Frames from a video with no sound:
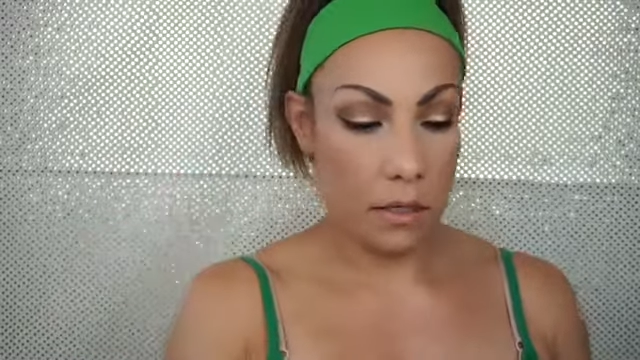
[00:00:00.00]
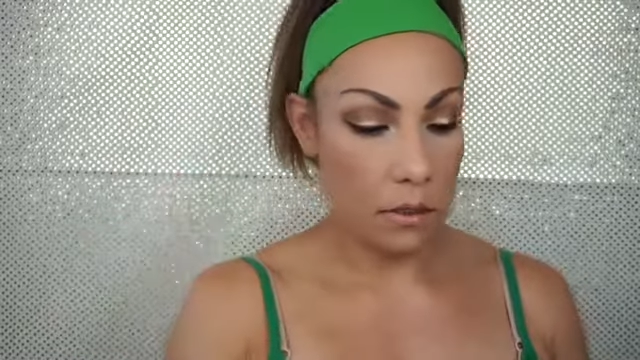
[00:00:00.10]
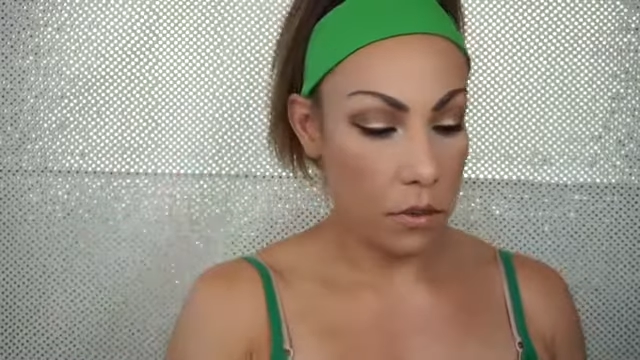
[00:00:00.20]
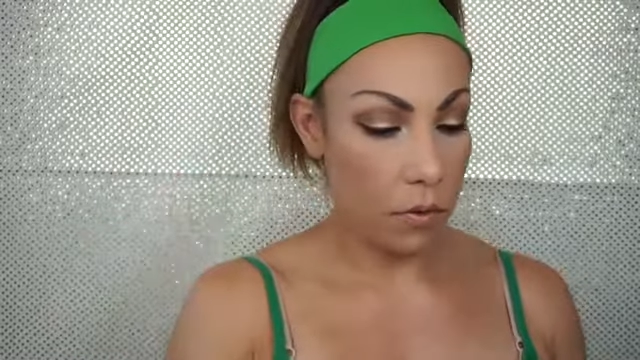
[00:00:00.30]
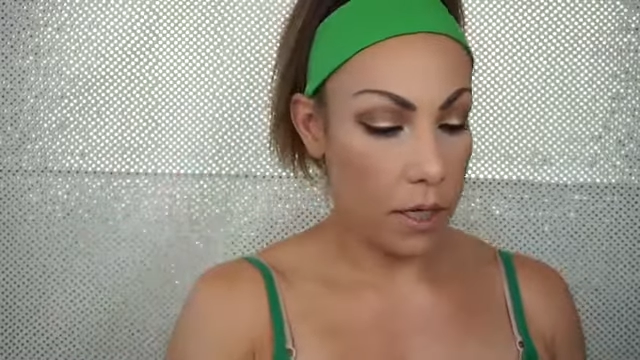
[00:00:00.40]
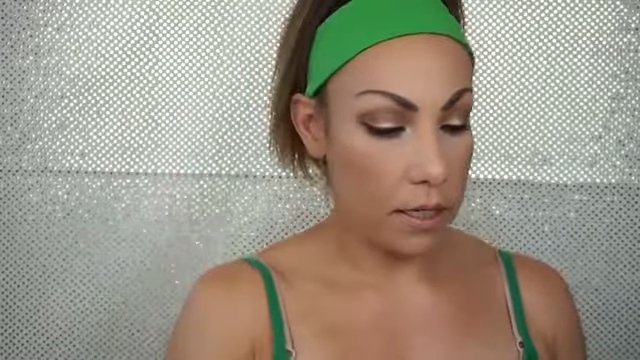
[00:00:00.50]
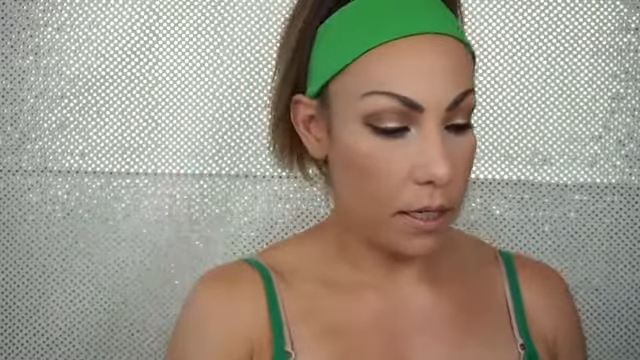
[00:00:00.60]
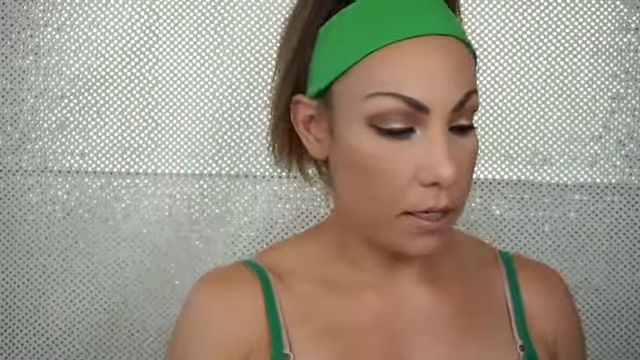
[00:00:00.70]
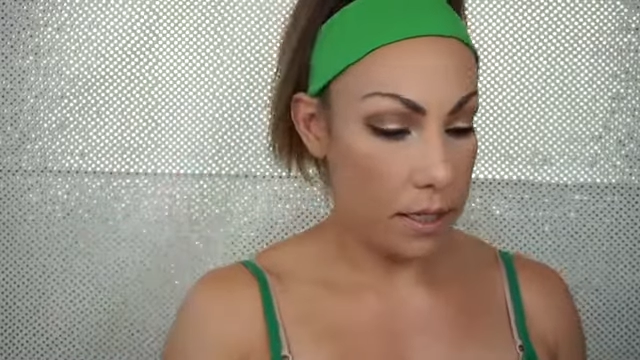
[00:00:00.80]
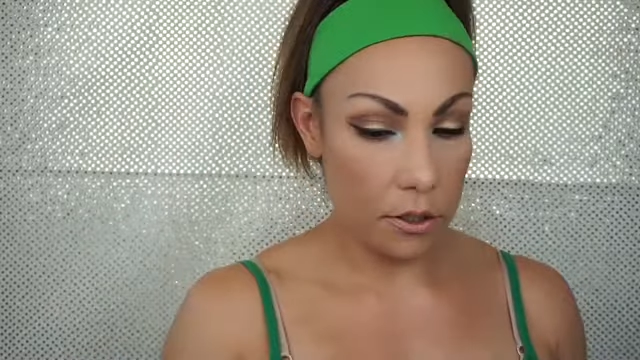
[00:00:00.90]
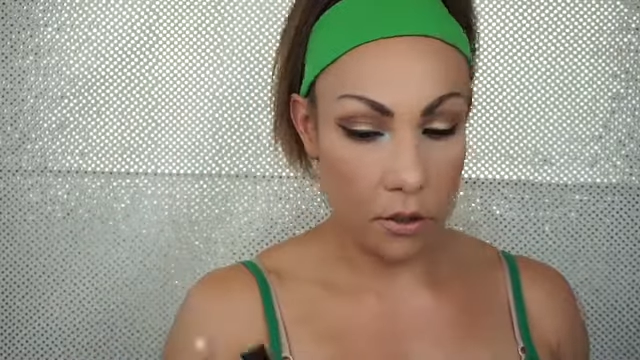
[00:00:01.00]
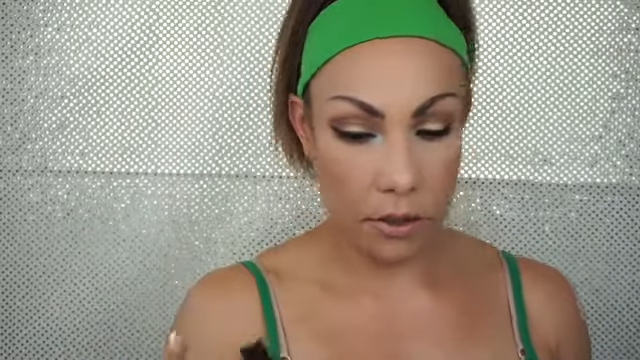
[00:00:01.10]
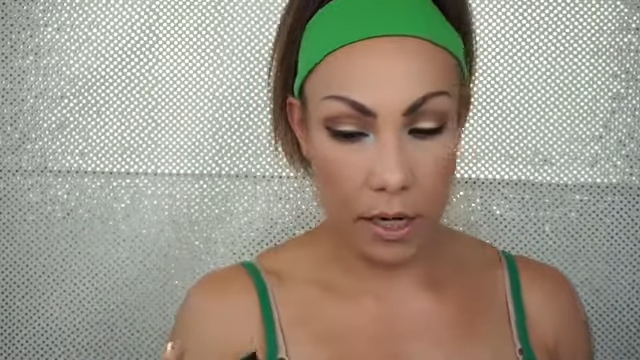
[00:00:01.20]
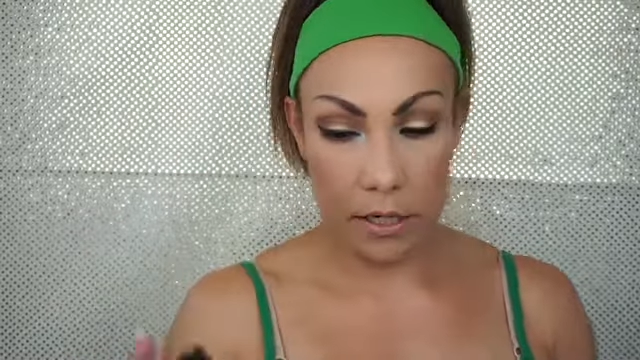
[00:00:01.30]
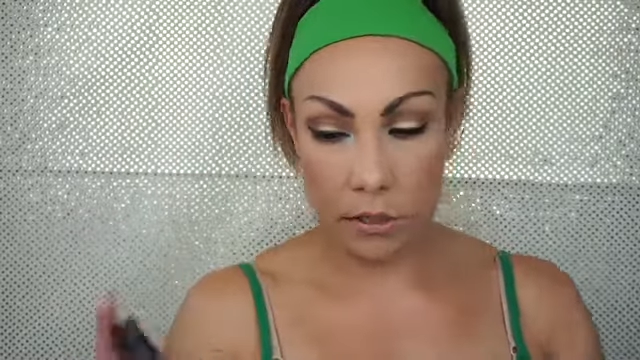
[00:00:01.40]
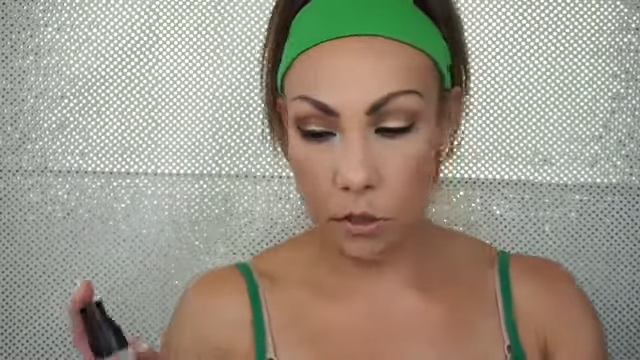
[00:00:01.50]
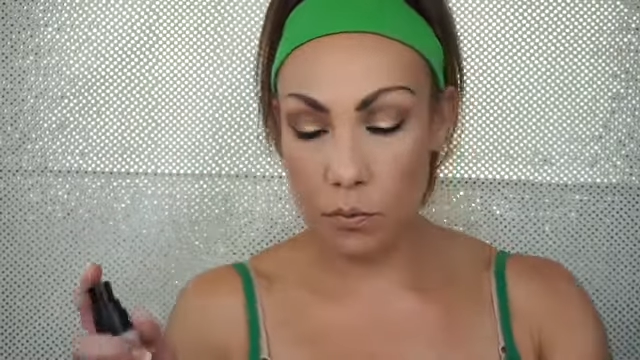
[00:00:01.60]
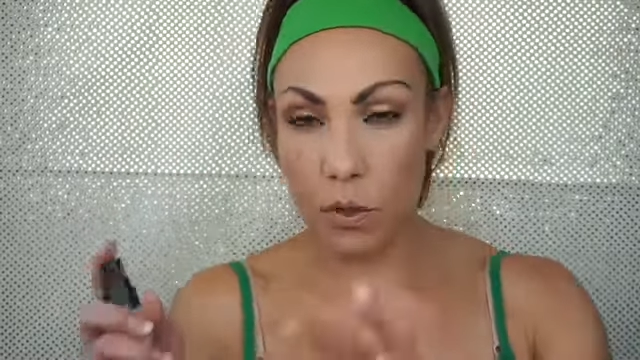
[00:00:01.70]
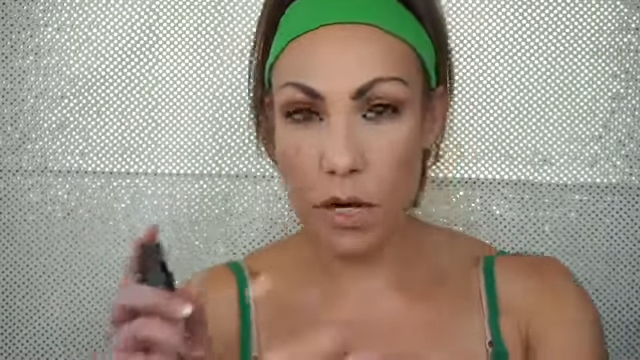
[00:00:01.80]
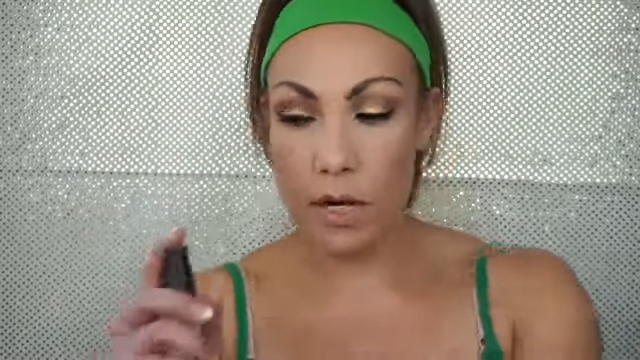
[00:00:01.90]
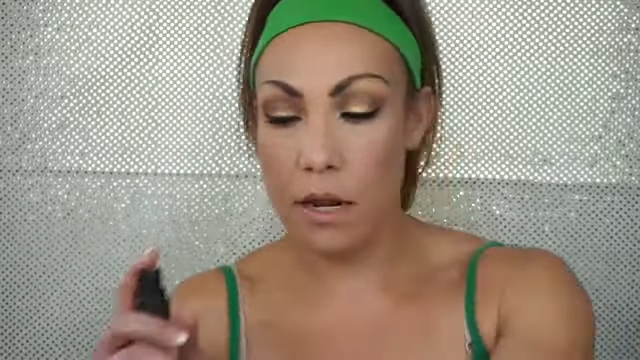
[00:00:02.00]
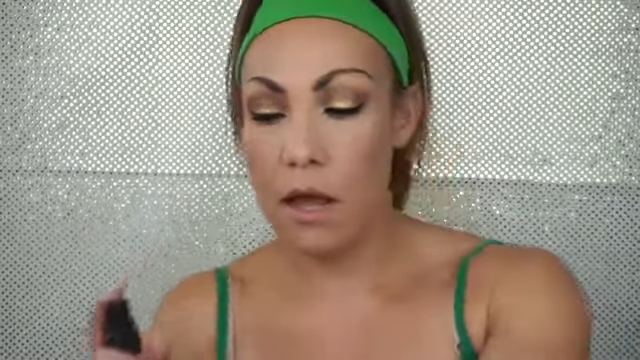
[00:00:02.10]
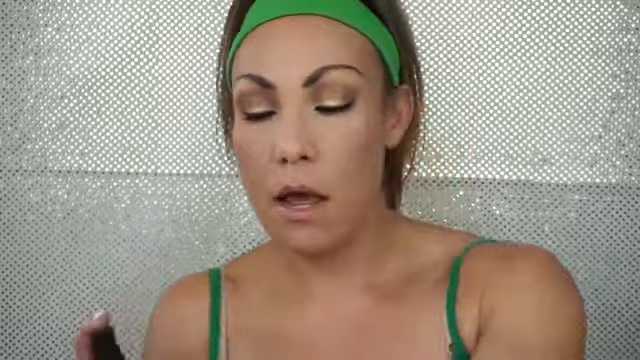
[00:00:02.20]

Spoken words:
So what I did is actually I sprayed